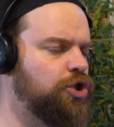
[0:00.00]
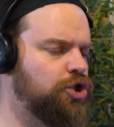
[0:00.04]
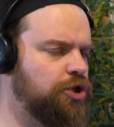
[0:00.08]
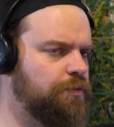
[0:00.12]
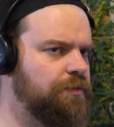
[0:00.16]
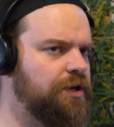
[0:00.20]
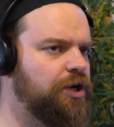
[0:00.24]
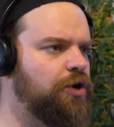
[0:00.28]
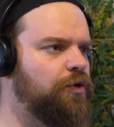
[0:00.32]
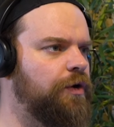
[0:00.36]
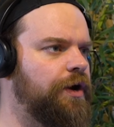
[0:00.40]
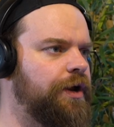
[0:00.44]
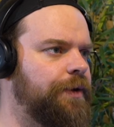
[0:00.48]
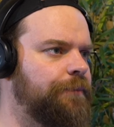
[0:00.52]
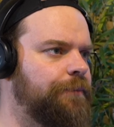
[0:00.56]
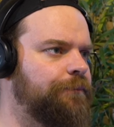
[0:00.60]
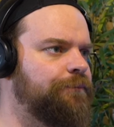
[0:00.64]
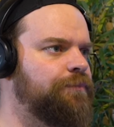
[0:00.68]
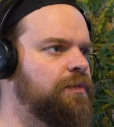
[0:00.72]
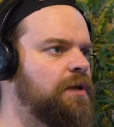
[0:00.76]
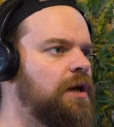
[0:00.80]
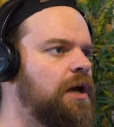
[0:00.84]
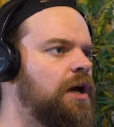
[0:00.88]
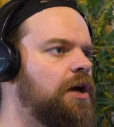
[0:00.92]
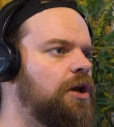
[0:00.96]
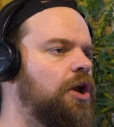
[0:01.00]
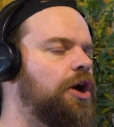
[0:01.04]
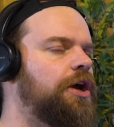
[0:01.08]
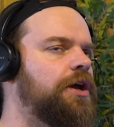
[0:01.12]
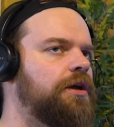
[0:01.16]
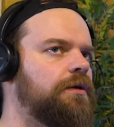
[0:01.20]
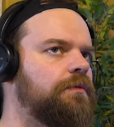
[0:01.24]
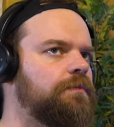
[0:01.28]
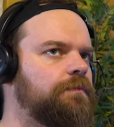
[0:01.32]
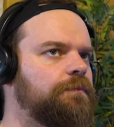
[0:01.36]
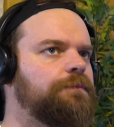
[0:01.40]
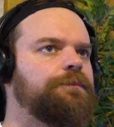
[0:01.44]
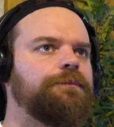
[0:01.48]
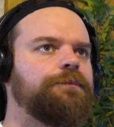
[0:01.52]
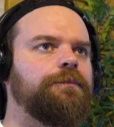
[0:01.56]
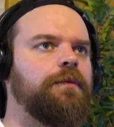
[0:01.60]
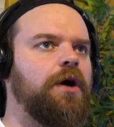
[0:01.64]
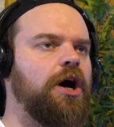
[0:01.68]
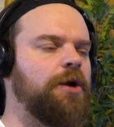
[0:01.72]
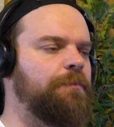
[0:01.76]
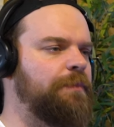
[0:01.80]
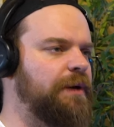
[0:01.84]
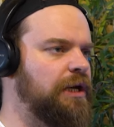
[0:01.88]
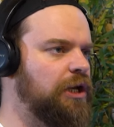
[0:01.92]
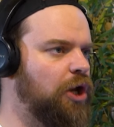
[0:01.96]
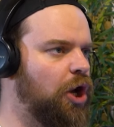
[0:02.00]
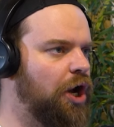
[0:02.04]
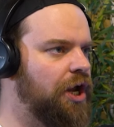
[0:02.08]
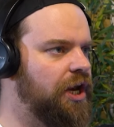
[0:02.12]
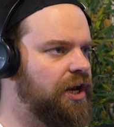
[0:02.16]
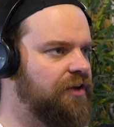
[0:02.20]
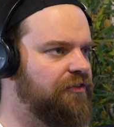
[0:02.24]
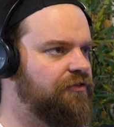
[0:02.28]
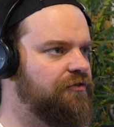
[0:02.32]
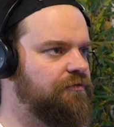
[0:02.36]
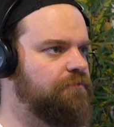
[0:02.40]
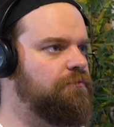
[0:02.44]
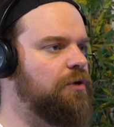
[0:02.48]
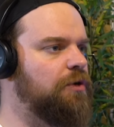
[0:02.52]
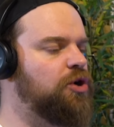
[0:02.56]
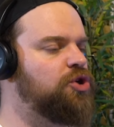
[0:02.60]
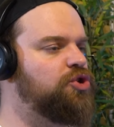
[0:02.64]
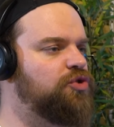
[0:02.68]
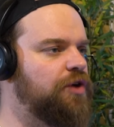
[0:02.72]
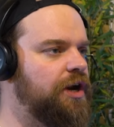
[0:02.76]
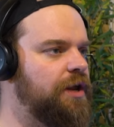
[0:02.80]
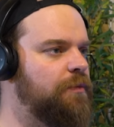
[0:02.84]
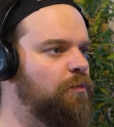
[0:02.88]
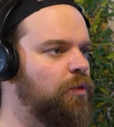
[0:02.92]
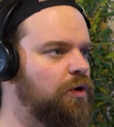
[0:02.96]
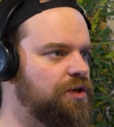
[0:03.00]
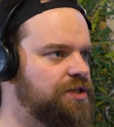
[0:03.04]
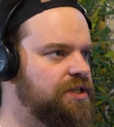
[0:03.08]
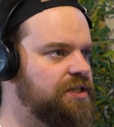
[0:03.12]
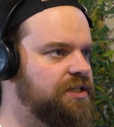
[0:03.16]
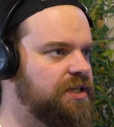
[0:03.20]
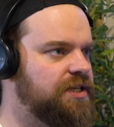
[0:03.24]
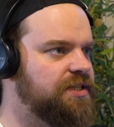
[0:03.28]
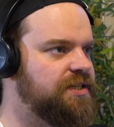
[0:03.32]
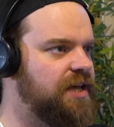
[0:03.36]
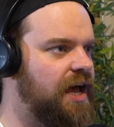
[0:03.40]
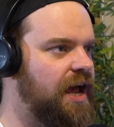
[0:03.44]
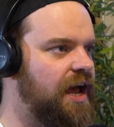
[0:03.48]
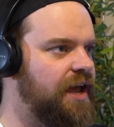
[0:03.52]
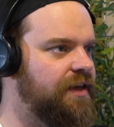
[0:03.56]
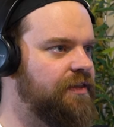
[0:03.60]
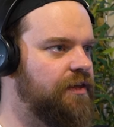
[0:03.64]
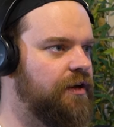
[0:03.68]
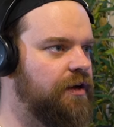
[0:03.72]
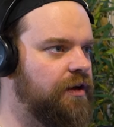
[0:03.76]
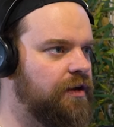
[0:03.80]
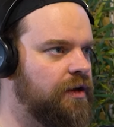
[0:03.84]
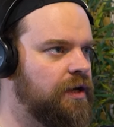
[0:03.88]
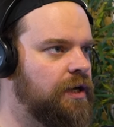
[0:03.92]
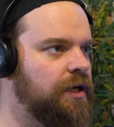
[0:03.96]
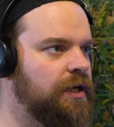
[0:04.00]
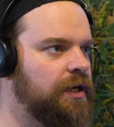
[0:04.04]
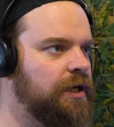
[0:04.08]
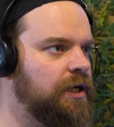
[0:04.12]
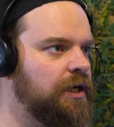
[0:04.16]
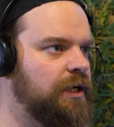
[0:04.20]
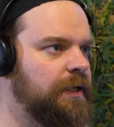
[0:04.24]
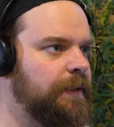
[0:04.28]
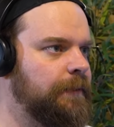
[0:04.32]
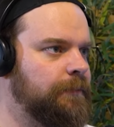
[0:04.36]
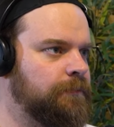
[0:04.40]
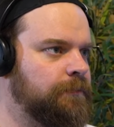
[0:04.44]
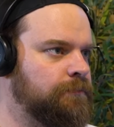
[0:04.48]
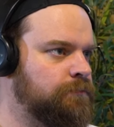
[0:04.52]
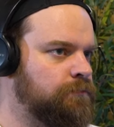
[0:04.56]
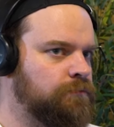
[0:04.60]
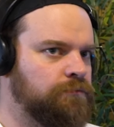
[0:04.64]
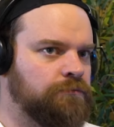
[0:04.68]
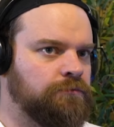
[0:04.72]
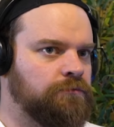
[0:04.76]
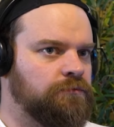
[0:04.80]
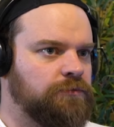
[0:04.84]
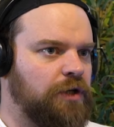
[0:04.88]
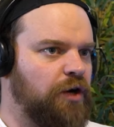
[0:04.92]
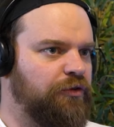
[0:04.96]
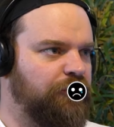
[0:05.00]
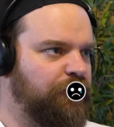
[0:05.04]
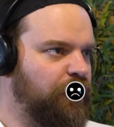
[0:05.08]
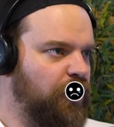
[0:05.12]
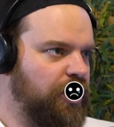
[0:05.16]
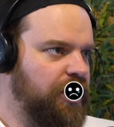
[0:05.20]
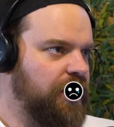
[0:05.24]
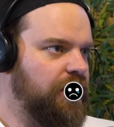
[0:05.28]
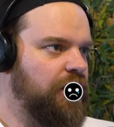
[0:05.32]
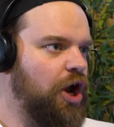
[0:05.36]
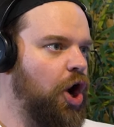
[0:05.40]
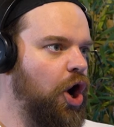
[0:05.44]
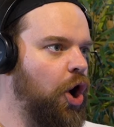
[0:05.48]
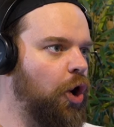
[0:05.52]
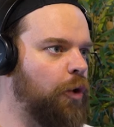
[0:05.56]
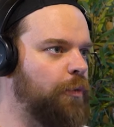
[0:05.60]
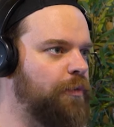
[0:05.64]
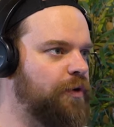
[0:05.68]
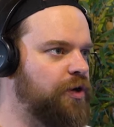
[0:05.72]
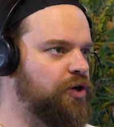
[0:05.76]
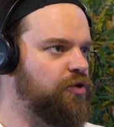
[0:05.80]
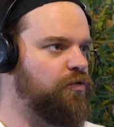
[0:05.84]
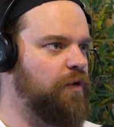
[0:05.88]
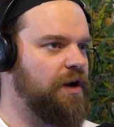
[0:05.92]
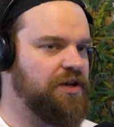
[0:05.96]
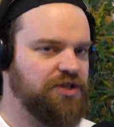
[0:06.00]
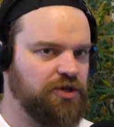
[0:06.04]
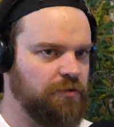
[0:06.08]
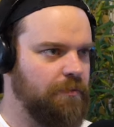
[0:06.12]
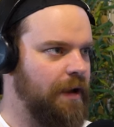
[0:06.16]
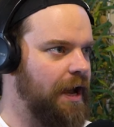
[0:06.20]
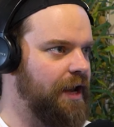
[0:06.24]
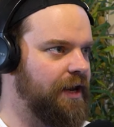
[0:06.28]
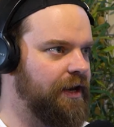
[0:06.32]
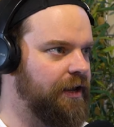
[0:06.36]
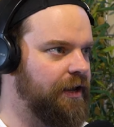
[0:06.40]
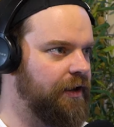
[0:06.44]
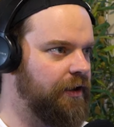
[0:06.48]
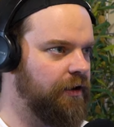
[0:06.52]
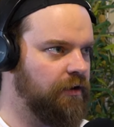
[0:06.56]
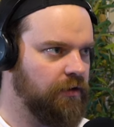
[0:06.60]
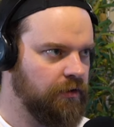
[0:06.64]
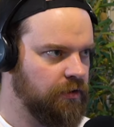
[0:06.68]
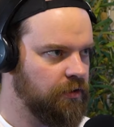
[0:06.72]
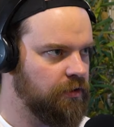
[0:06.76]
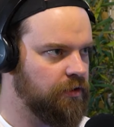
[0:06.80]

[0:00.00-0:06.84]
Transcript: some degree. Like, I'd be lying if my dream wasn't to say that I opened WrestleMania